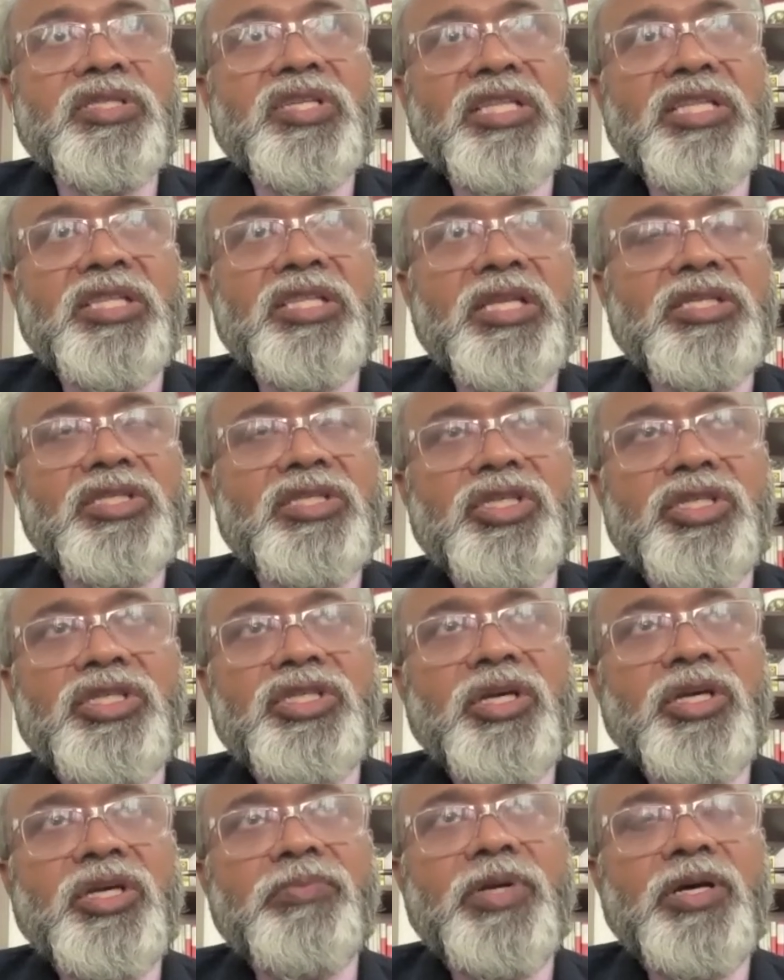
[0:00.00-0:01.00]
Satluj
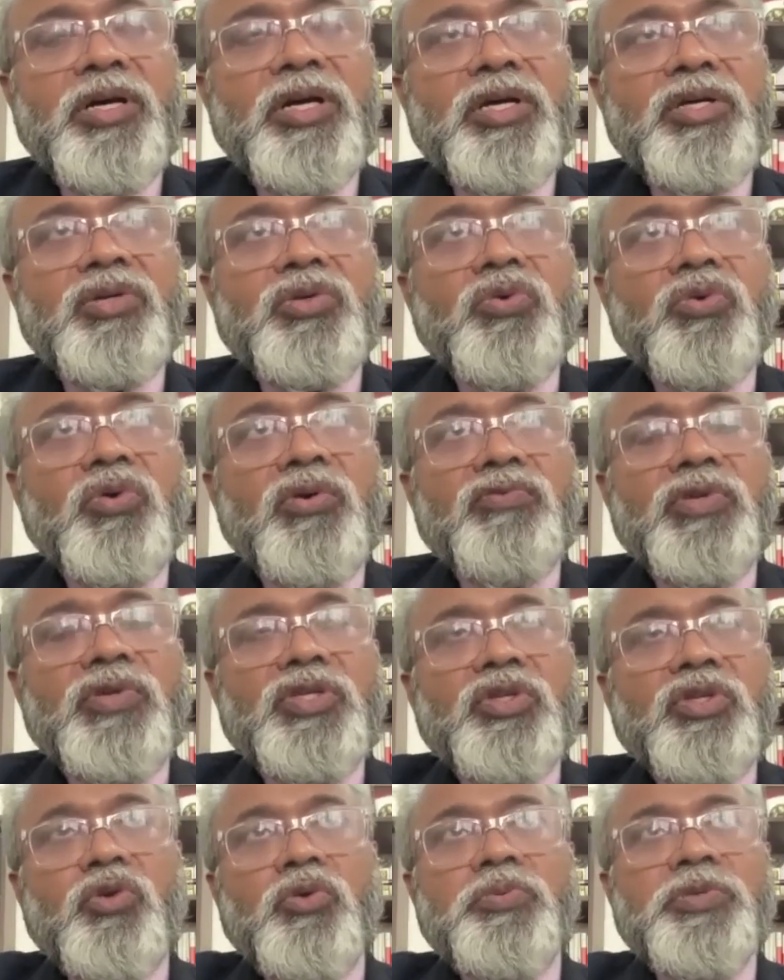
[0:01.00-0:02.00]
and Jamna are two of
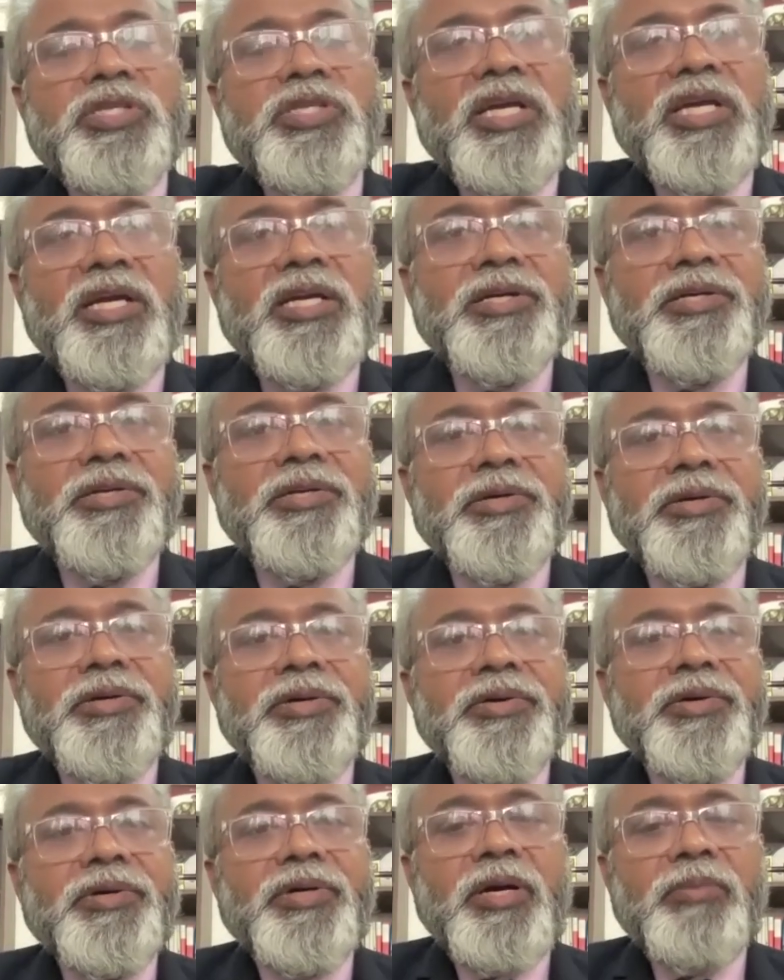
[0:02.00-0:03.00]
the sloops that
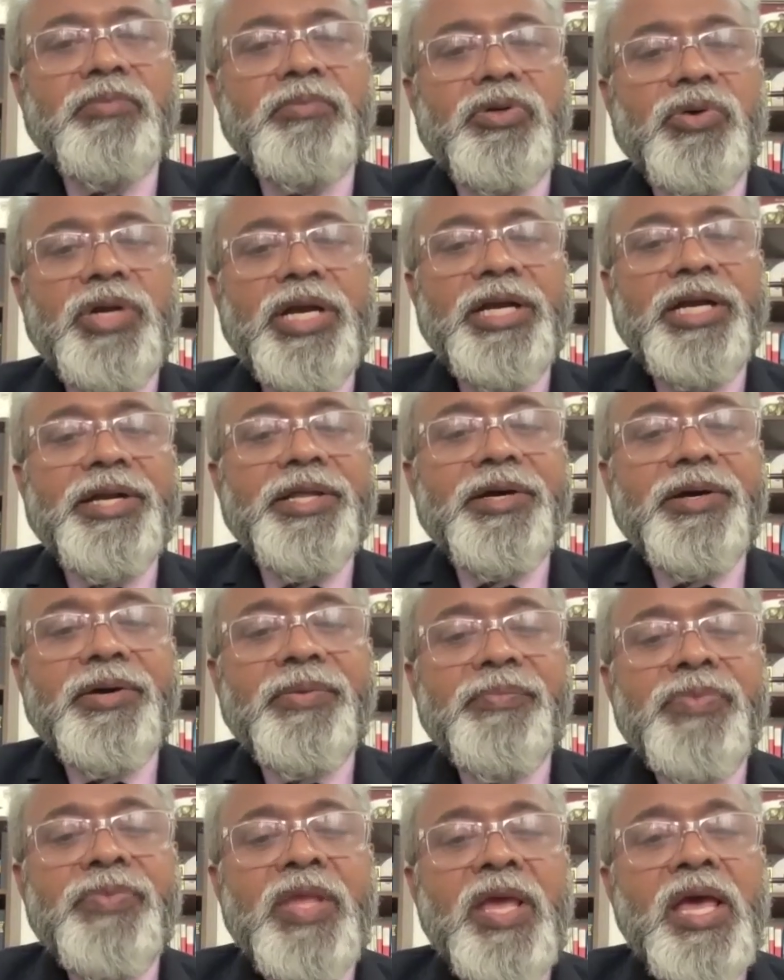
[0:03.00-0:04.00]
uh, come to
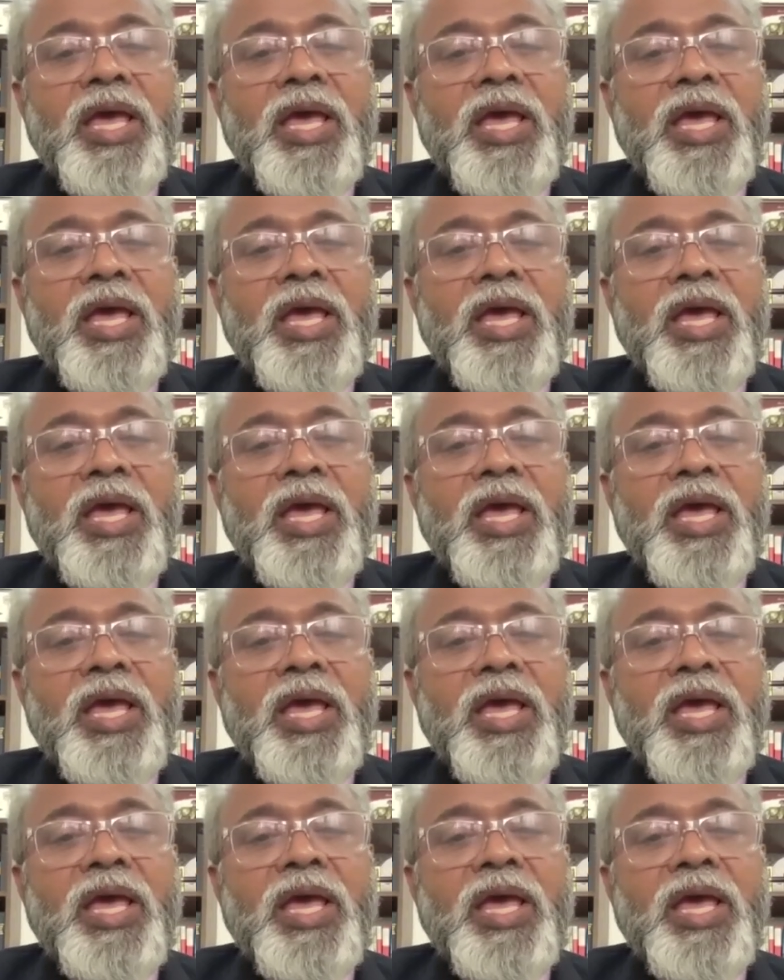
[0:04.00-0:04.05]
India.